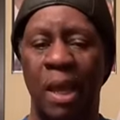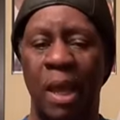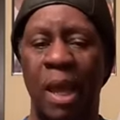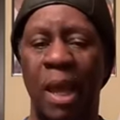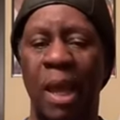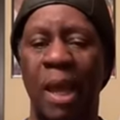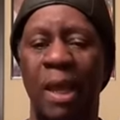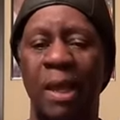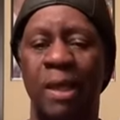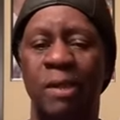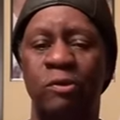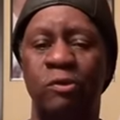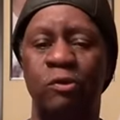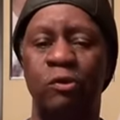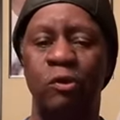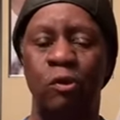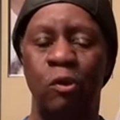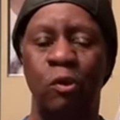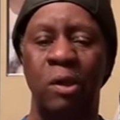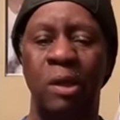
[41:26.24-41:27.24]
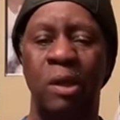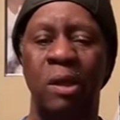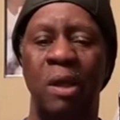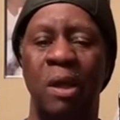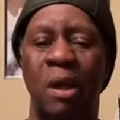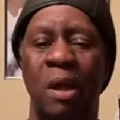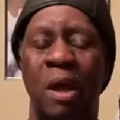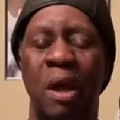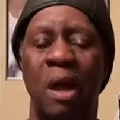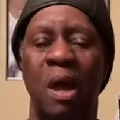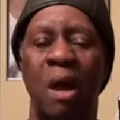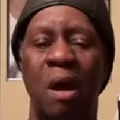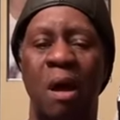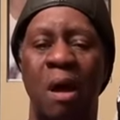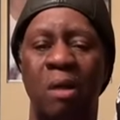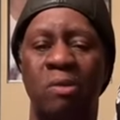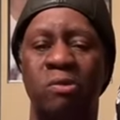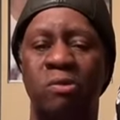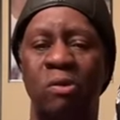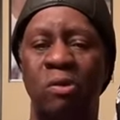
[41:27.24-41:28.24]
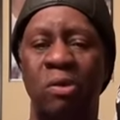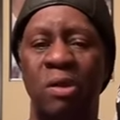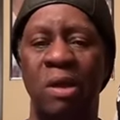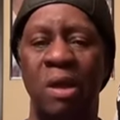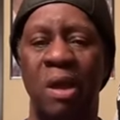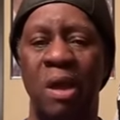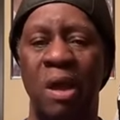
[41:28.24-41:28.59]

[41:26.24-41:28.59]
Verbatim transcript: And truly, click on the truly,